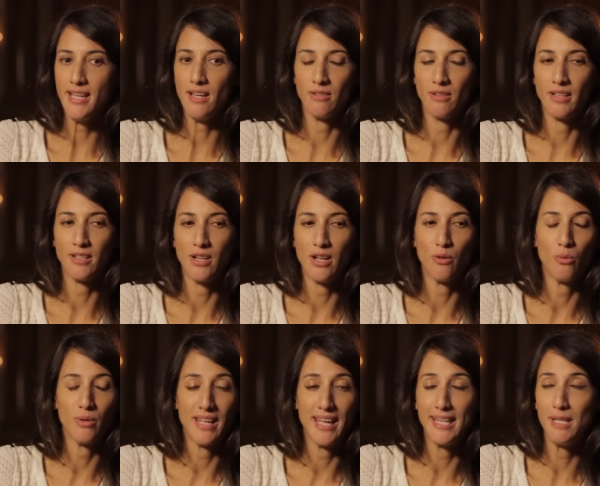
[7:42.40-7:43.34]
yeah, I, I,
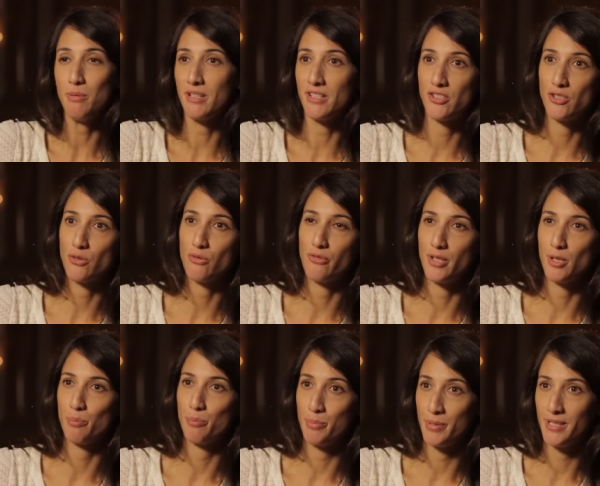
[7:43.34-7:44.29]
don't want anybody to
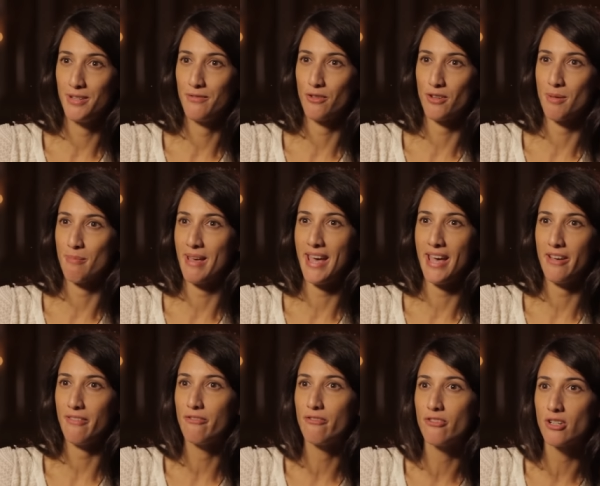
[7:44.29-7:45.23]
feel pity for them
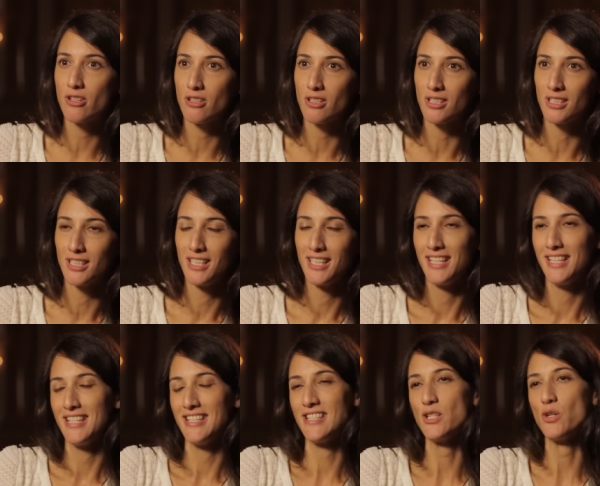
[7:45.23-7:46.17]
ever.
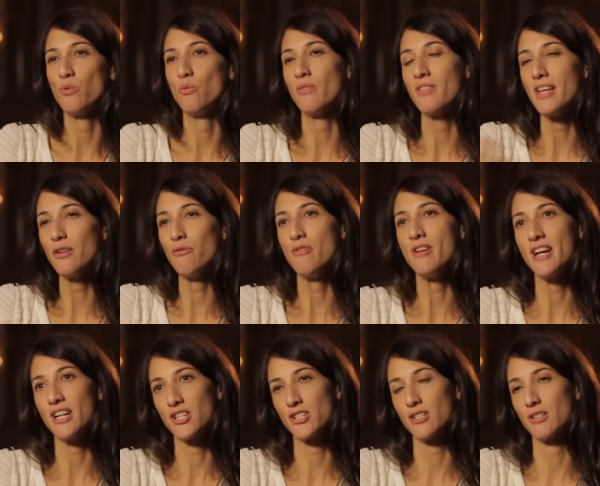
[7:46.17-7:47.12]
So that
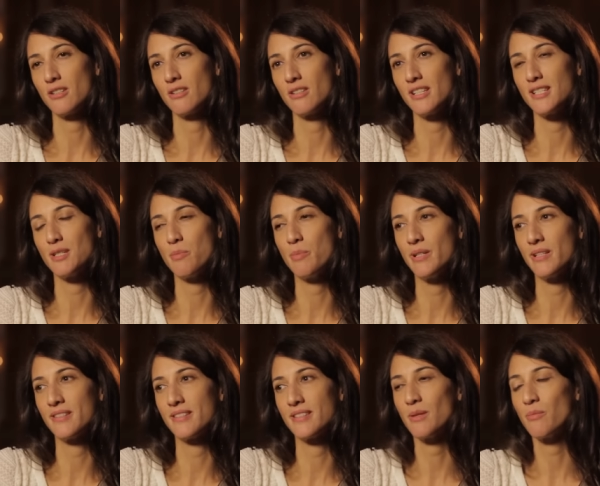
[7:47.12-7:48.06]
reaction is a
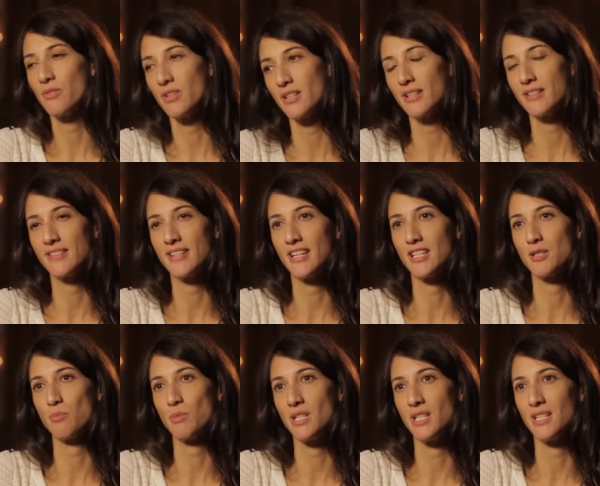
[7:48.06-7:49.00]
bit something that
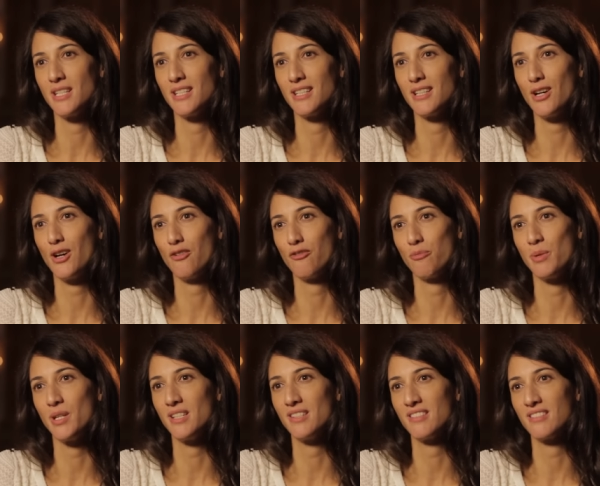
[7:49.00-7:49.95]
takes me off
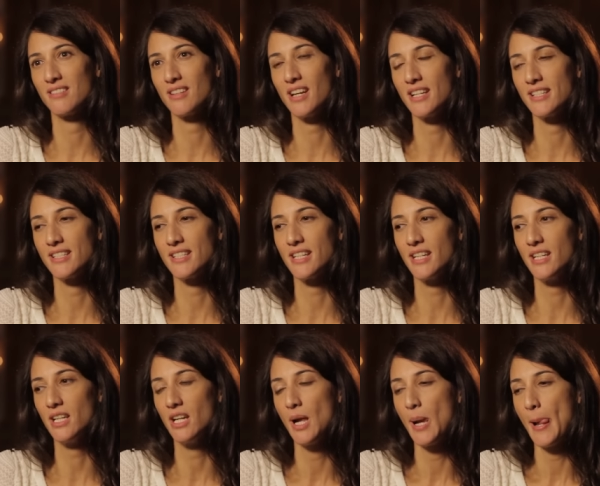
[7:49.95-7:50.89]
beat, I'd
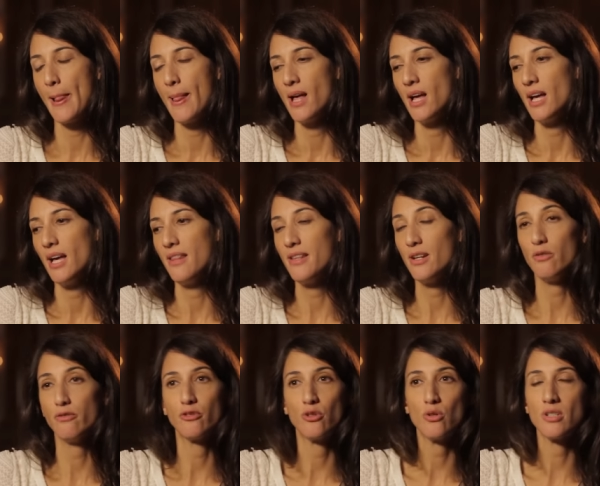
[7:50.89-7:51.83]
say. And
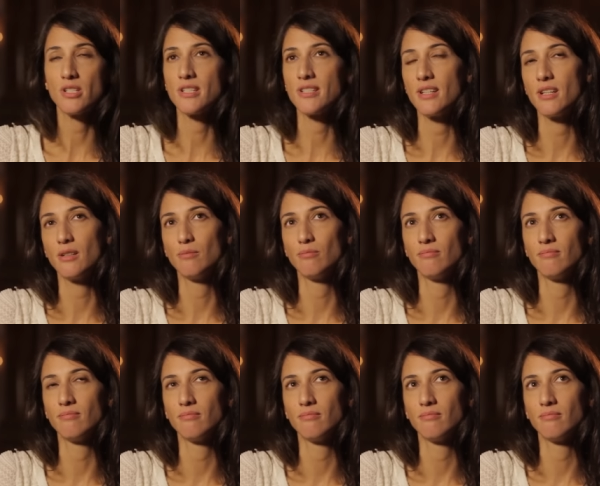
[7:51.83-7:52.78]
then, of course,
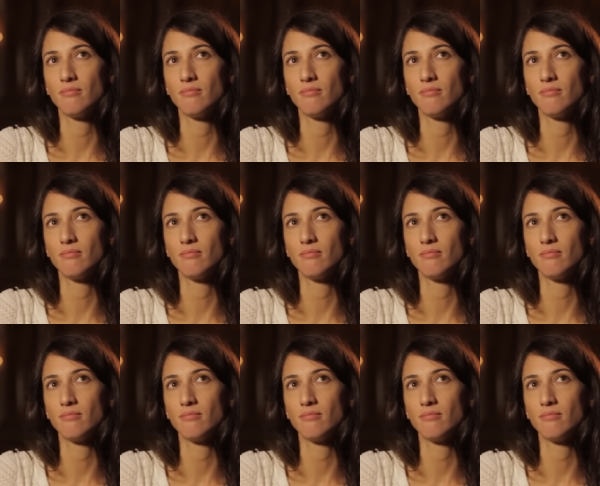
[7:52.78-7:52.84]
um,